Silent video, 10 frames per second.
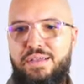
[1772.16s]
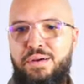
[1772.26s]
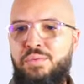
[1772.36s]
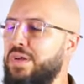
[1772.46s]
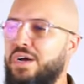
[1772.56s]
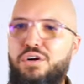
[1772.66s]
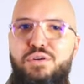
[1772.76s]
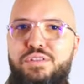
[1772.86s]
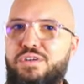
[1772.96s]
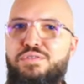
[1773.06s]
We're all
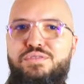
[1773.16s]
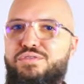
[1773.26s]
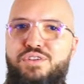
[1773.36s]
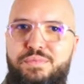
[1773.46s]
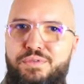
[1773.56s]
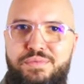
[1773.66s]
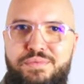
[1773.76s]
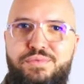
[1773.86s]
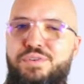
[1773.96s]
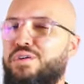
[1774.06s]
going to go through trouble.
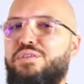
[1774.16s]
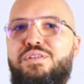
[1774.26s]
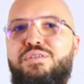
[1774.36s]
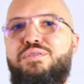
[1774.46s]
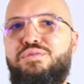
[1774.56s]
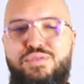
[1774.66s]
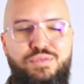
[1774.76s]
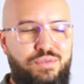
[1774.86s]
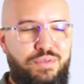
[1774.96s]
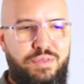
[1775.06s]
We're all going to go
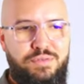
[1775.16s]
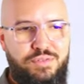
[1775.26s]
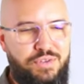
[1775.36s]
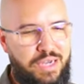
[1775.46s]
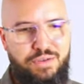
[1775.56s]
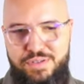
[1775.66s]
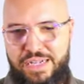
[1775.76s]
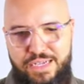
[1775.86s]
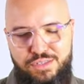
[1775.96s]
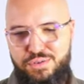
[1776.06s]
through trials.
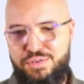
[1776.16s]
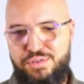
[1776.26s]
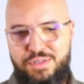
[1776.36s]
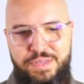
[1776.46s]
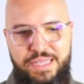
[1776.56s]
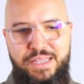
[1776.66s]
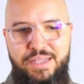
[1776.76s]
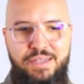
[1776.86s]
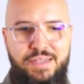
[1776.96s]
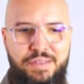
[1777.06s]
Like I told you in the
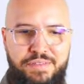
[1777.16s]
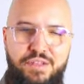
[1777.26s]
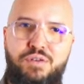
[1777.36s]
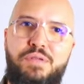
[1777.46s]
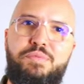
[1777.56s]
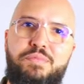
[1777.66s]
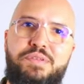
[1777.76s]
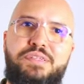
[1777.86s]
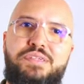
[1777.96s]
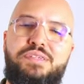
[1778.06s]
beginning, it's the only
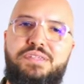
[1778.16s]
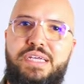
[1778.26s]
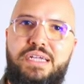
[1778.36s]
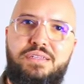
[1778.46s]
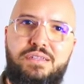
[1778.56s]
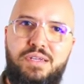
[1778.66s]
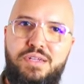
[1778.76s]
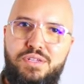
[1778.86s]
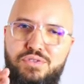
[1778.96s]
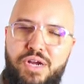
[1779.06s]
promise that Jesus had.
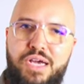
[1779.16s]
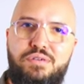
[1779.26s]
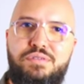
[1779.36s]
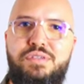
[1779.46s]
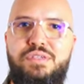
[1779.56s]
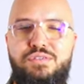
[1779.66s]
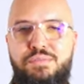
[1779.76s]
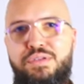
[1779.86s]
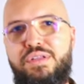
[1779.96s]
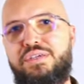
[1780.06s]
Trials and
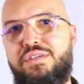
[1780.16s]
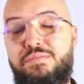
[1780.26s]
tribulations.